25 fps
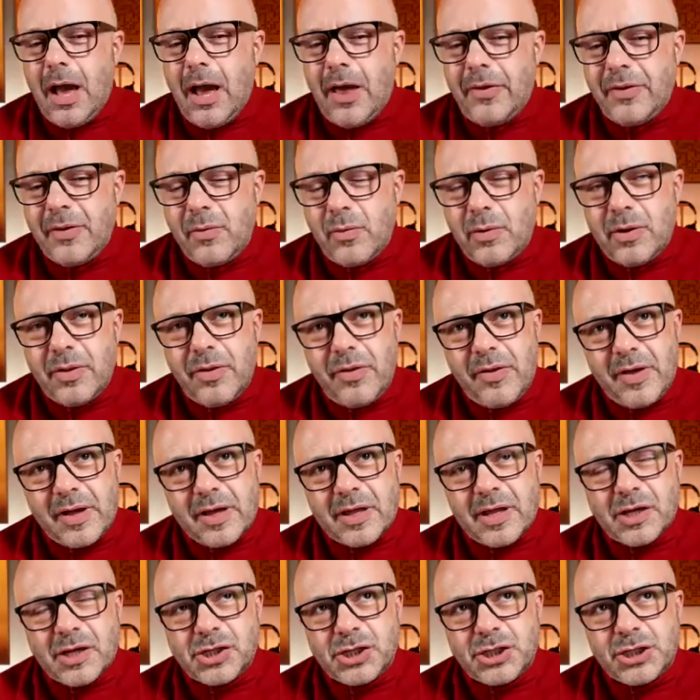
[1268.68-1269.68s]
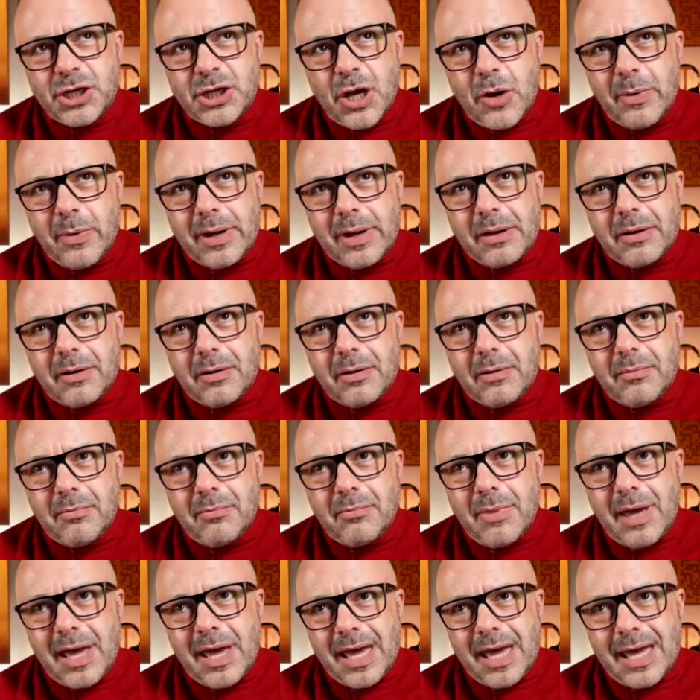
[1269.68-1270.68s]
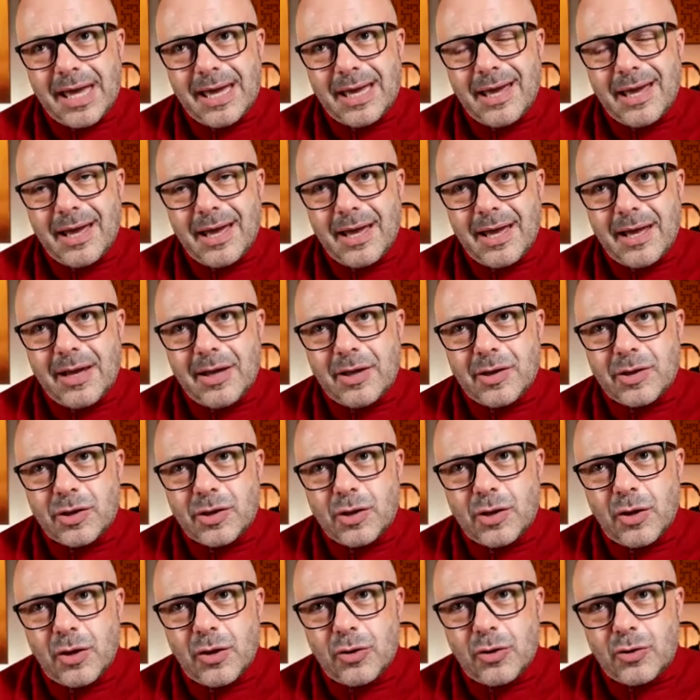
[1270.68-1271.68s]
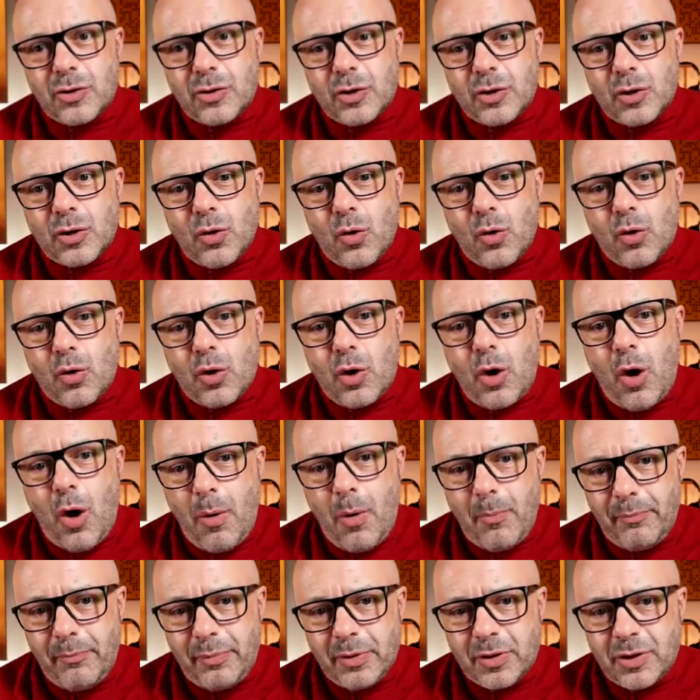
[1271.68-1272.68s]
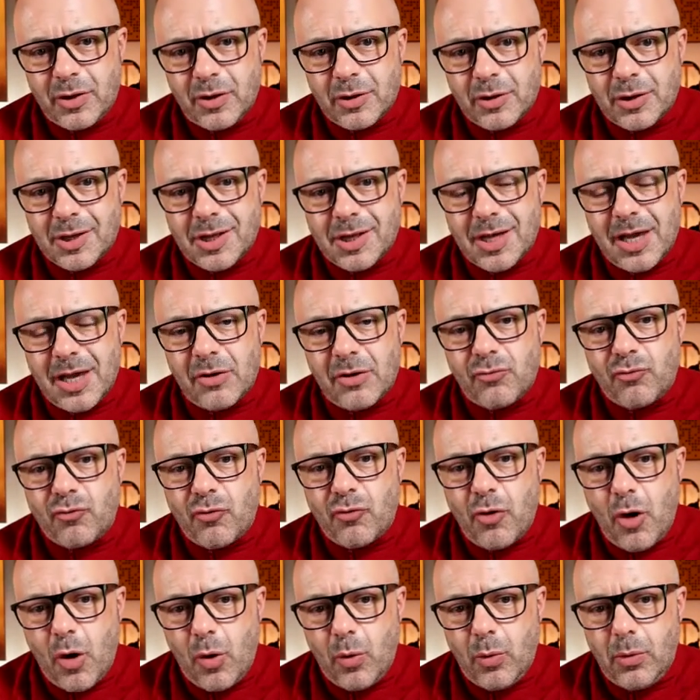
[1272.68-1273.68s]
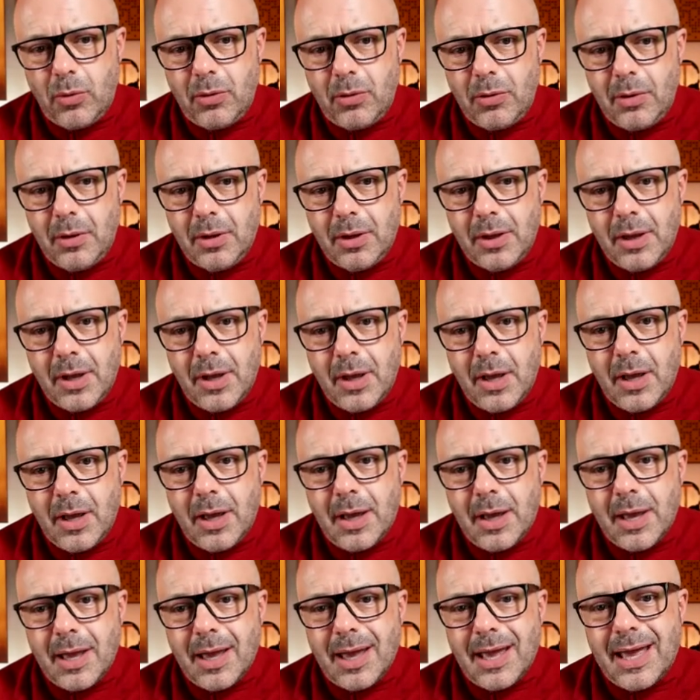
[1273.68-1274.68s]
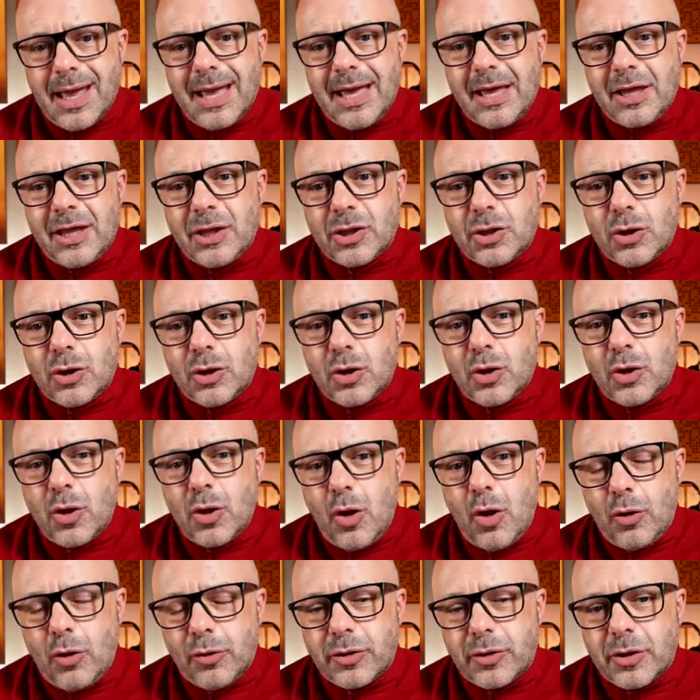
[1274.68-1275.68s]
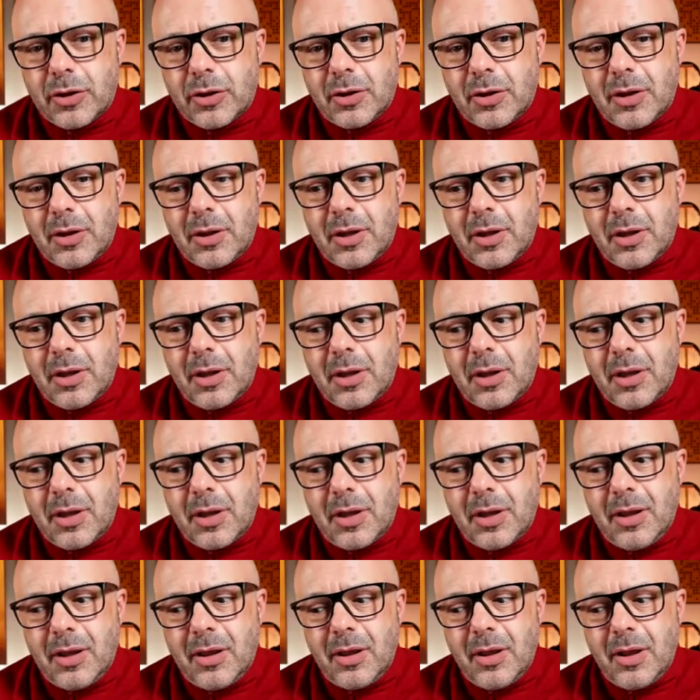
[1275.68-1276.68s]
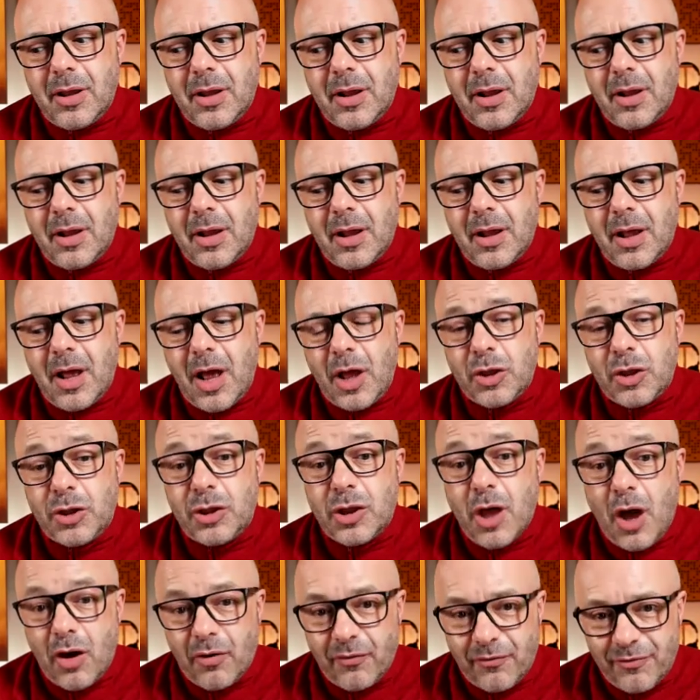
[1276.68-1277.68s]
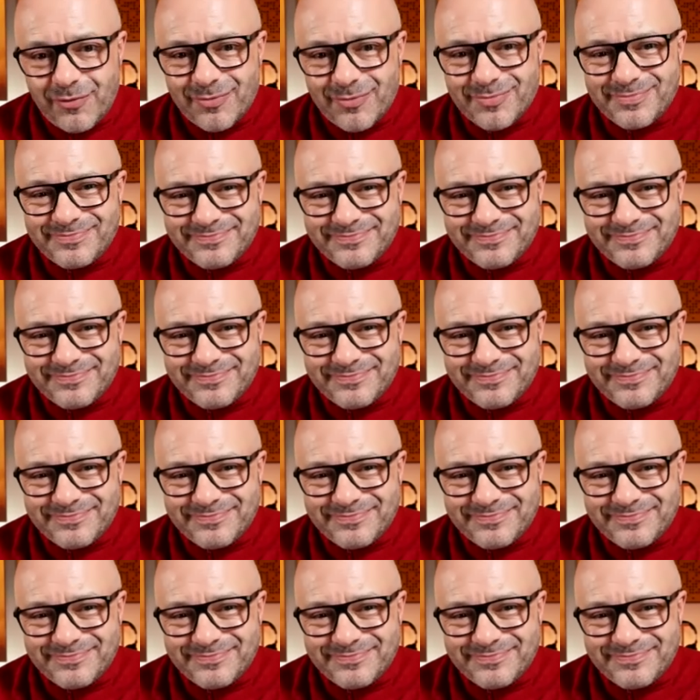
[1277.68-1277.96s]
I think one of the things it's showing me is that your competence in role is not enough,